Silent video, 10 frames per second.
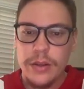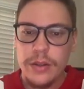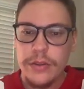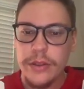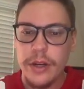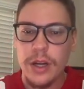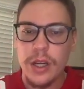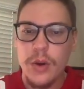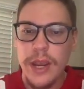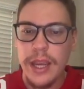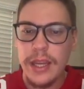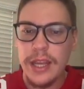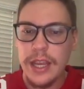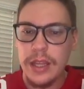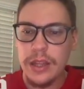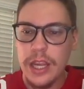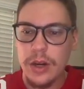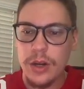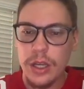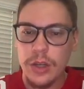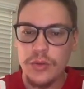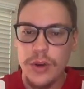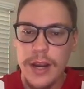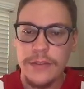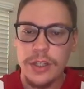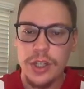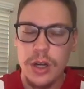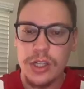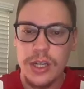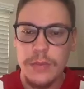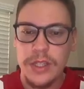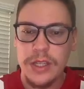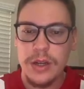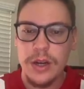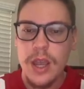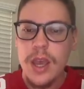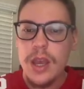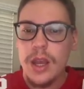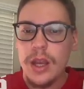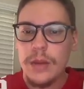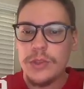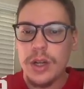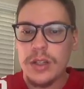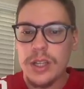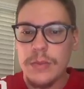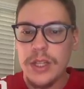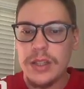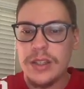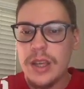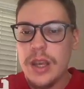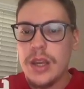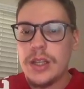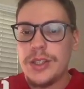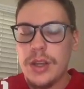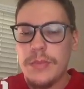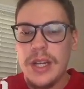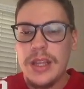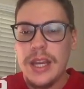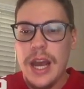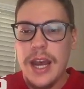they're going to go ahead and they are going to draft Josh Simmons here. Josh Simmons, somebody that I